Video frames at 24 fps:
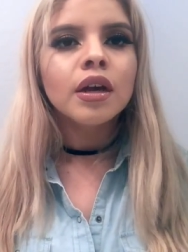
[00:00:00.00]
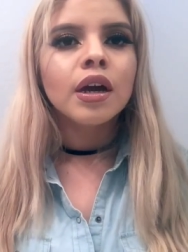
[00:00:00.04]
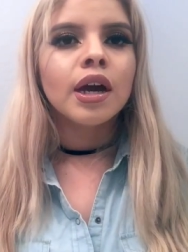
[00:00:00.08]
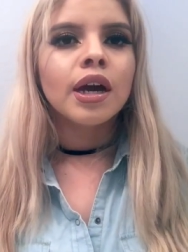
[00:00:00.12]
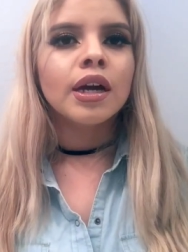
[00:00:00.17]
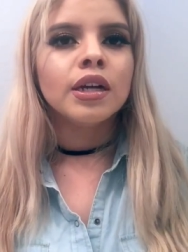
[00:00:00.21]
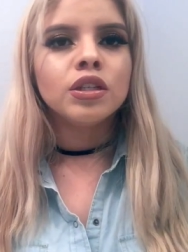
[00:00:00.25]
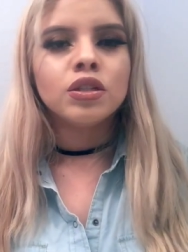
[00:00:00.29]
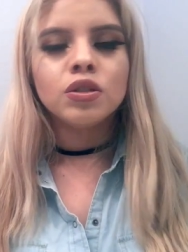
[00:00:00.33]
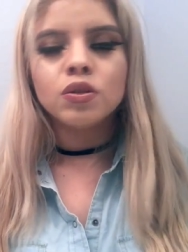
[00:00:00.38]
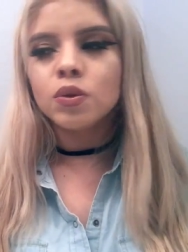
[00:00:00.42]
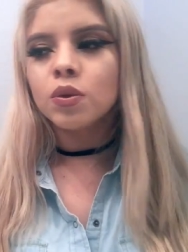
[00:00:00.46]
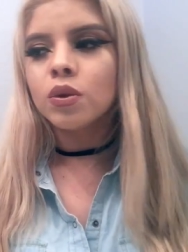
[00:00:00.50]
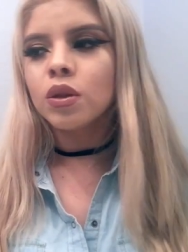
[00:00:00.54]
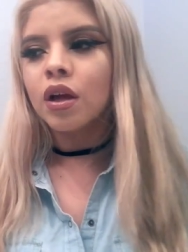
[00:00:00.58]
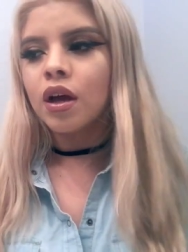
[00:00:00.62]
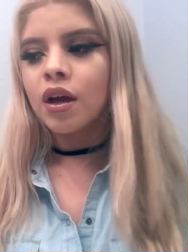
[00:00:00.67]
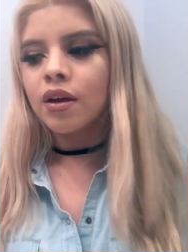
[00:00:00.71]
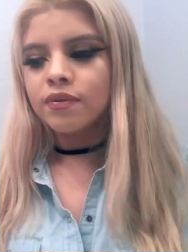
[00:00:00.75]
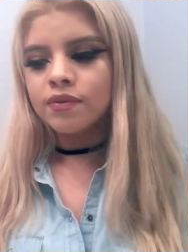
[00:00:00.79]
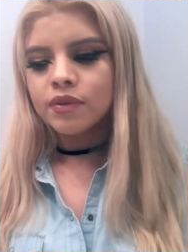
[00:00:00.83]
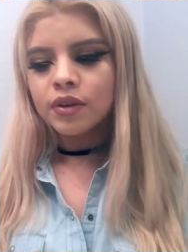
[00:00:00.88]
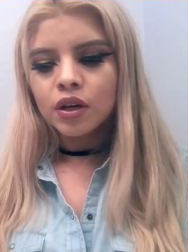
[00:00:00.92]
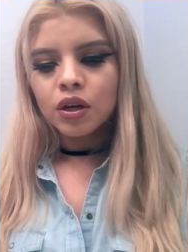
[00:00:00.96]
I do
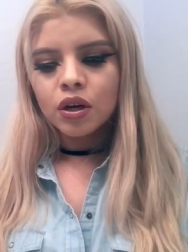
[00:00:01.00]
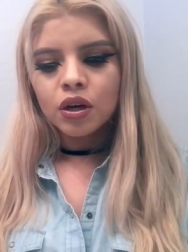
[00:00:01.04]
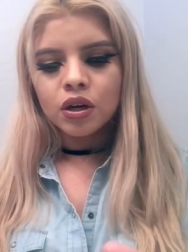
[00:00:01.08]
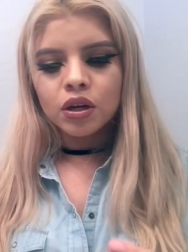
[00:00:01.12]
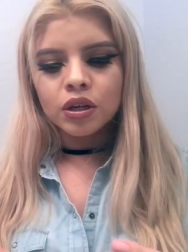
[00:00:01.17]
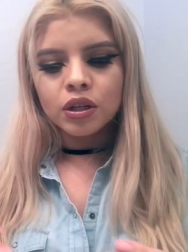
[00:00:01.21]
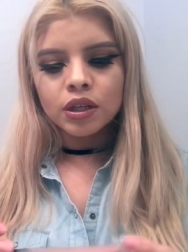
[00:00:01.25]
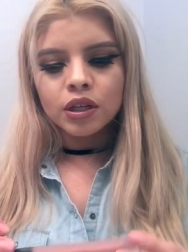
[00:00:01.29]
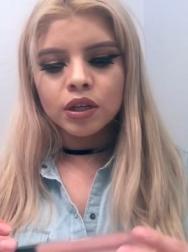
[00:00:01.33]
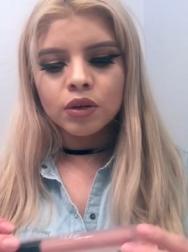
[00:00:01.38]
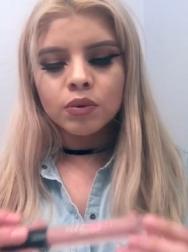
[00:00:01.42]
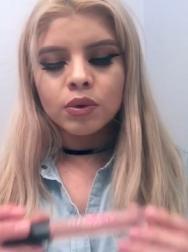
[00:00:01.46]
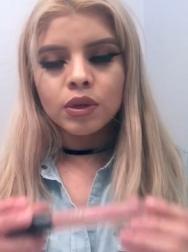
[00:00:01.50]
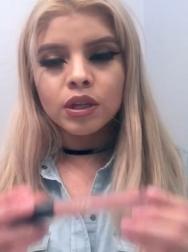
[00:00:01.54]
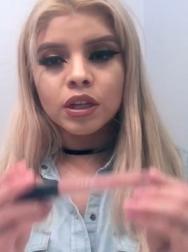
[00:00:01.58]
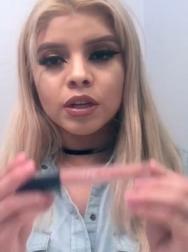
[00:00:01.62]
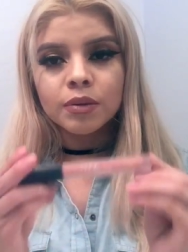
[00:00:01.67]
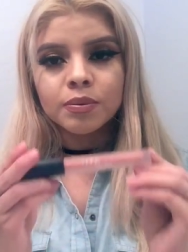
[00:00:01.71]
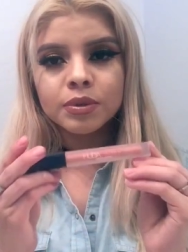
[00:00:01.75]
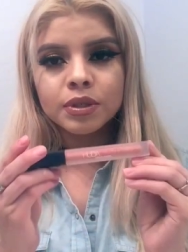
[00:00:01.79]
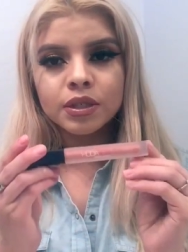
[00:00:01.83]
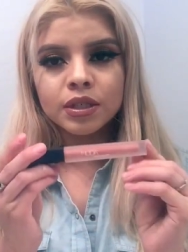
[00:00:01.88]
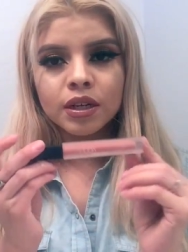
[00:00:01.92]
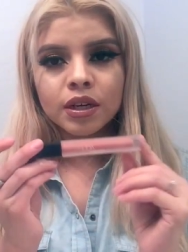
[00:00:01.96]
love her liquid
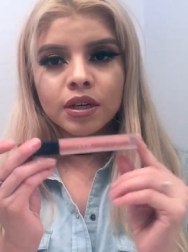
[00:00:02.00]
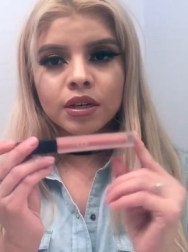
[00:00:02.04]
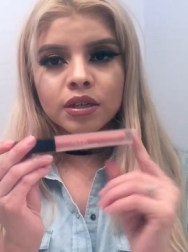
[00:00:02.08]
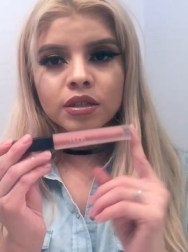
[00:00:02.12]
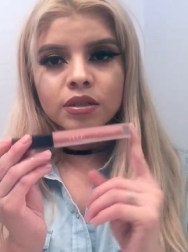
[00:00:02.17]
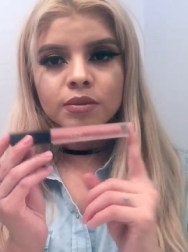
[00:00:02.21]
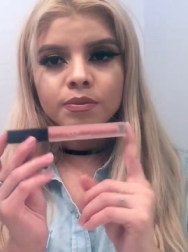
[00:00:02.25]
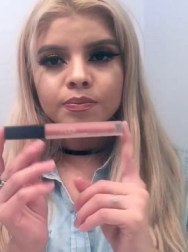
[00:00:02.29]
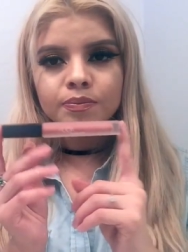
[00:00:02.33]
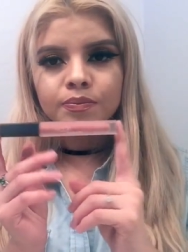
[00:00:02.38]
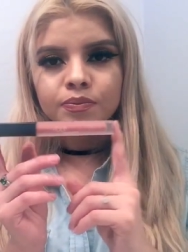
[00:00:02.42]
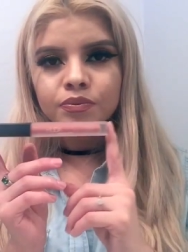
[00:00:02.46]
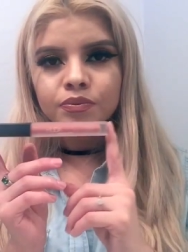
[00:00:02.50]
lipsticks.